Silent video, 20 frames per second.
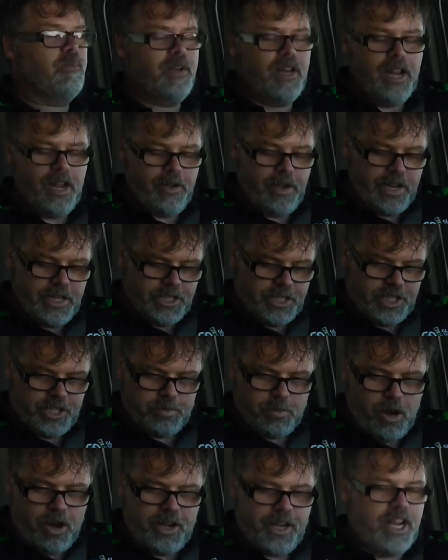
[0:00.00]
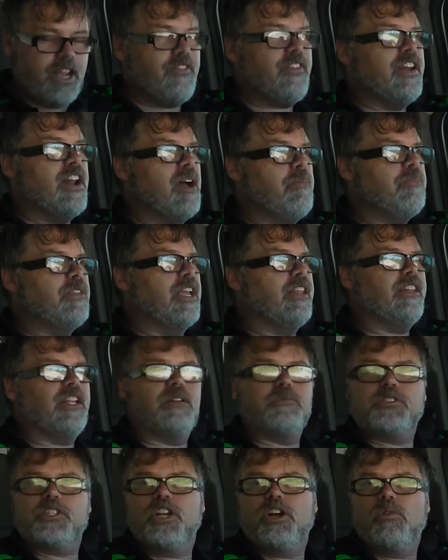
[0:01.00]
But anyways, just wanted to give you an update that
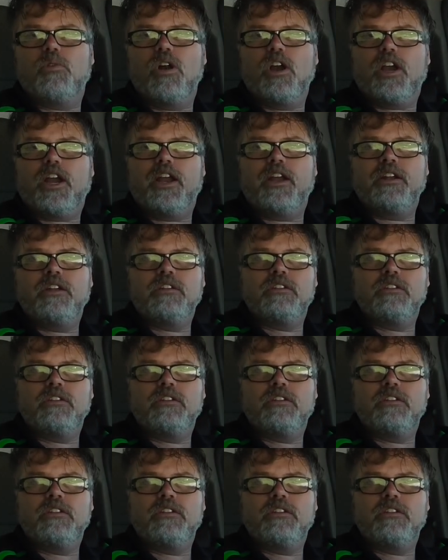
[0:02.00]
I'm still working.